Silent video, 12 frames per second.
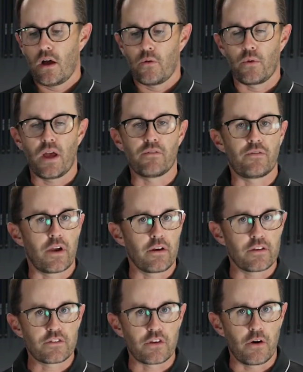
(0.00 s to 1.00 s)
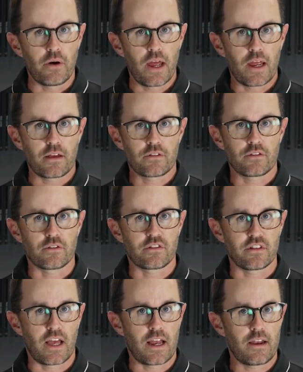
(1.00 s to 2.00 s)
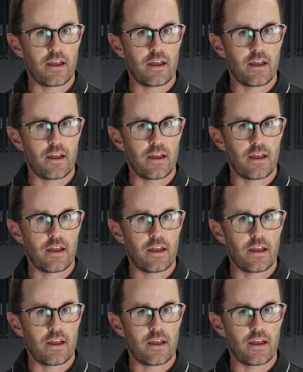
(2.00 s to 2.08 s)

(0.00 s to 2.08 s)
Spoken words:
We have various toe hangs, so slant